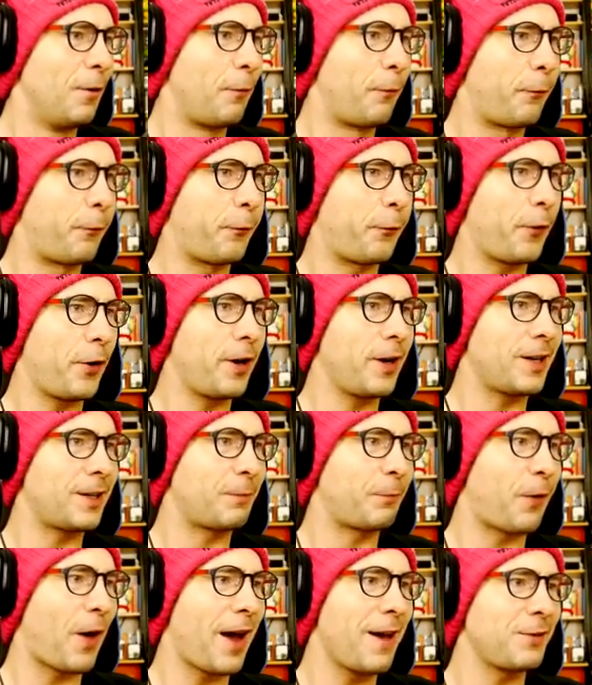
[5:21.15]
Fuck!
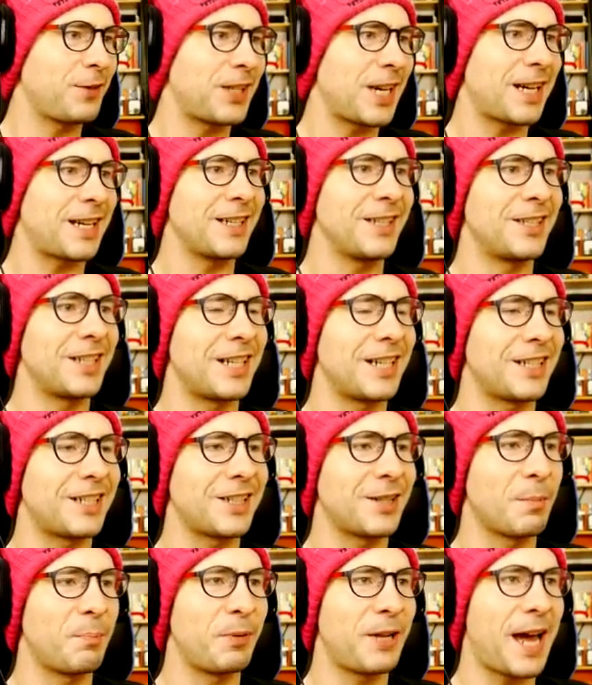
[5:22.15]
Five seconds to get
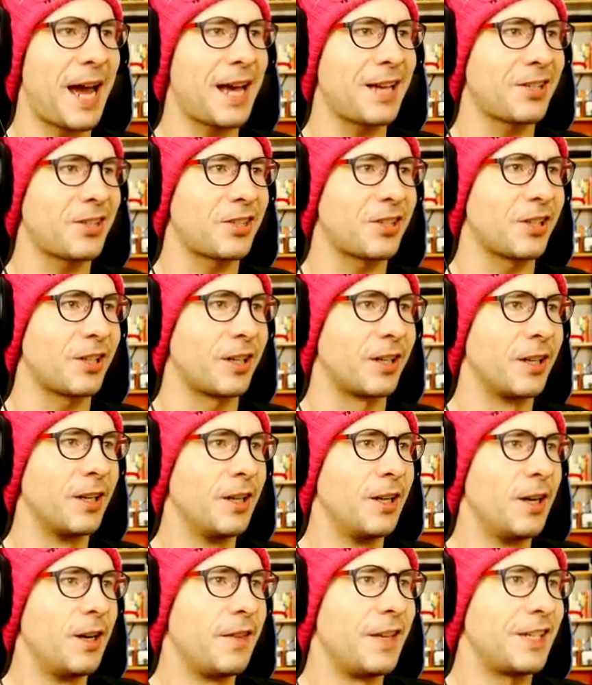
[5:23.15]
to the blaster!
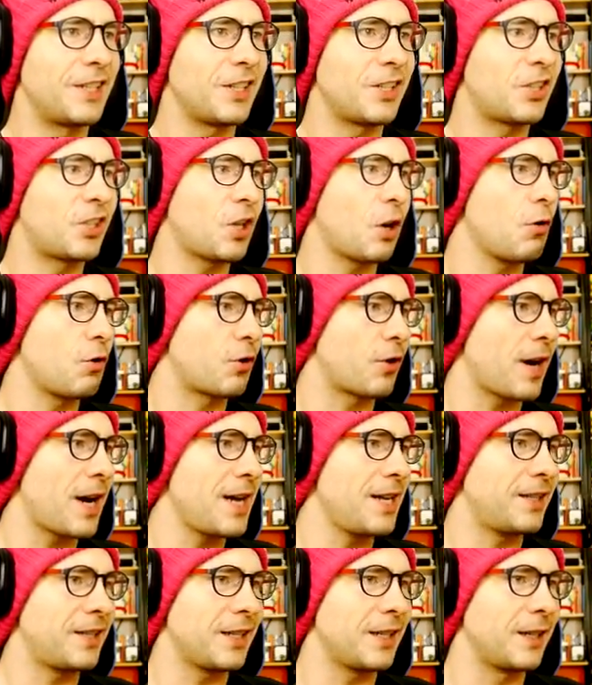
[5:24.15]
This is so
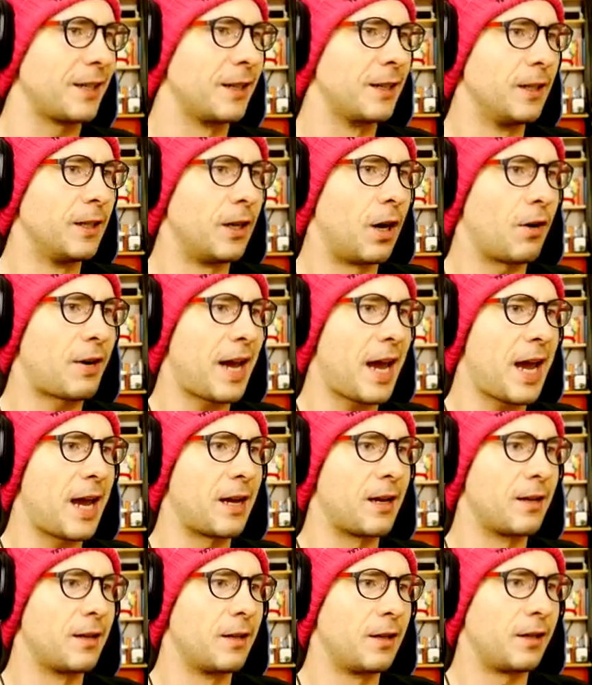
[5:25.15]
crazy!
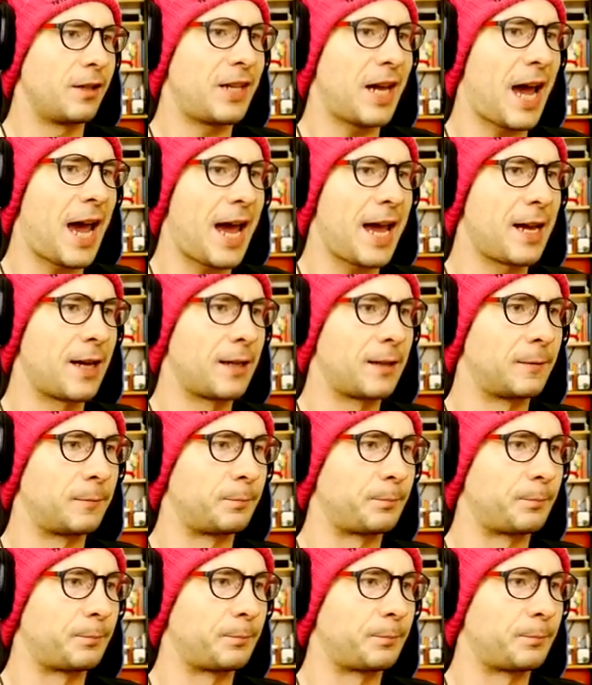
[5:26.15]
Okay, die!